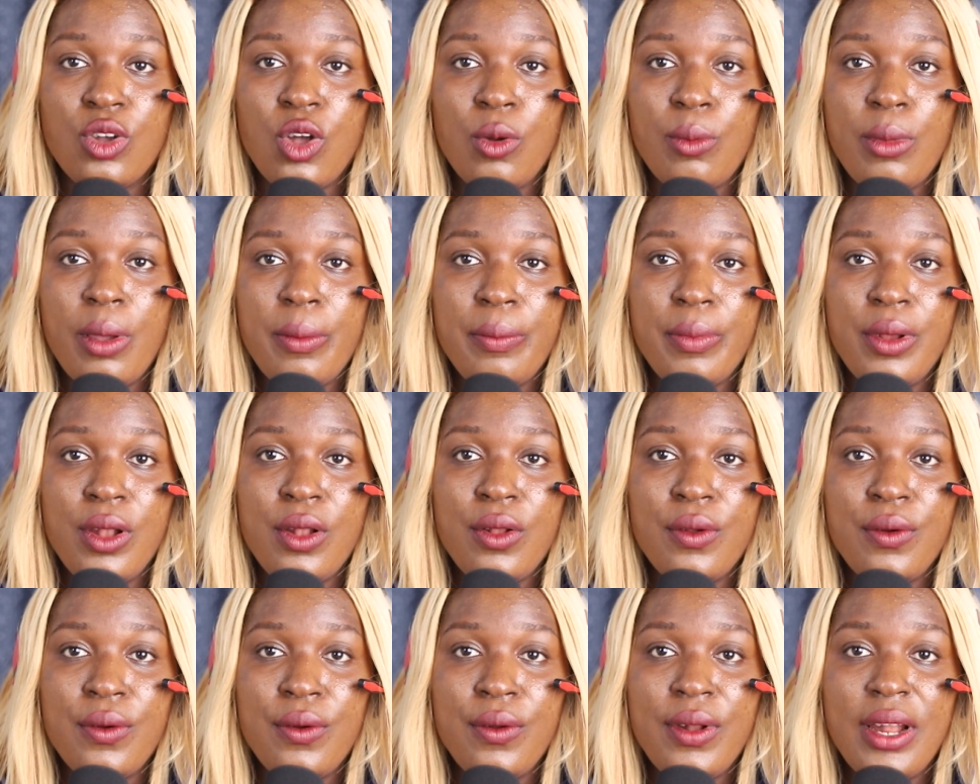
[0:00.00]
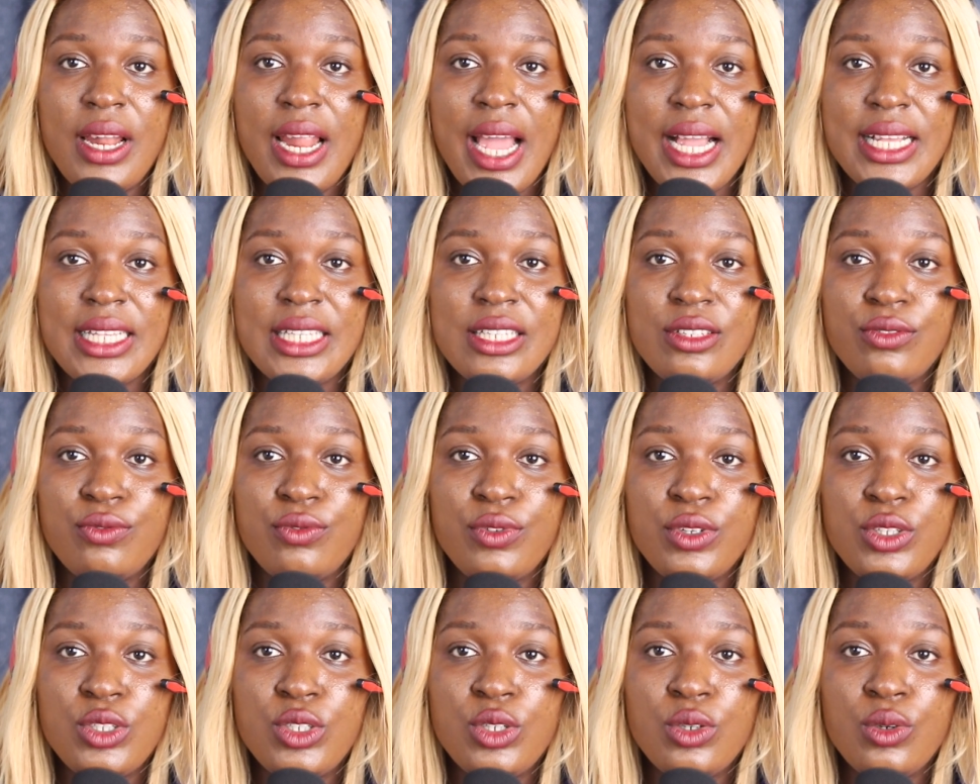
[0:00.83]
Comment below, like this
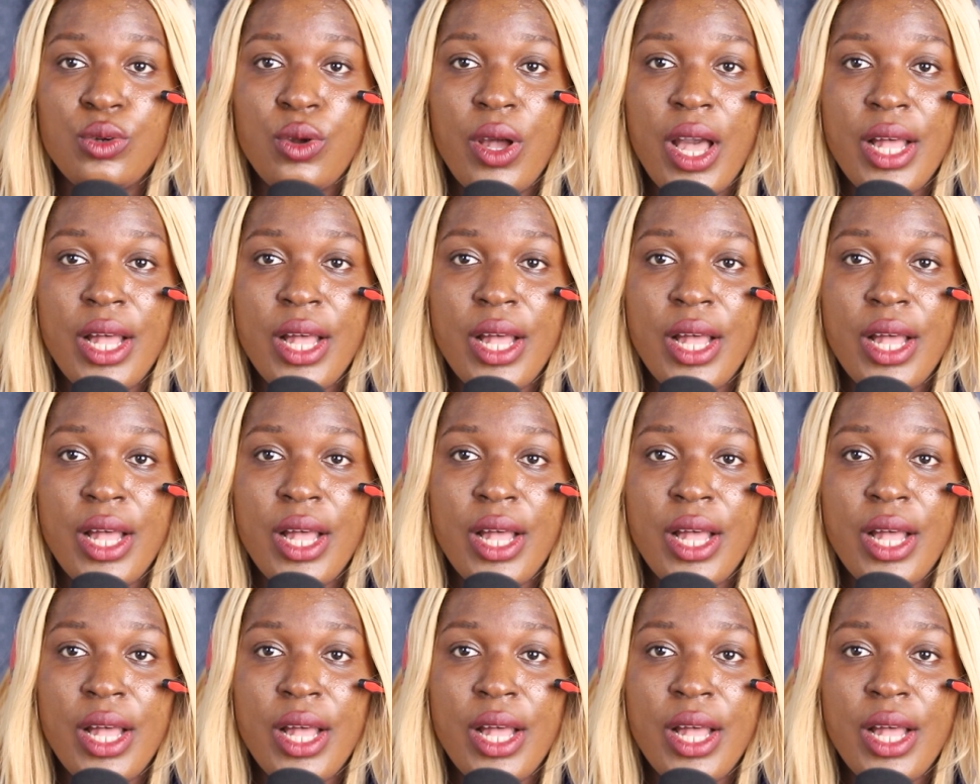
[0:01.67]
video,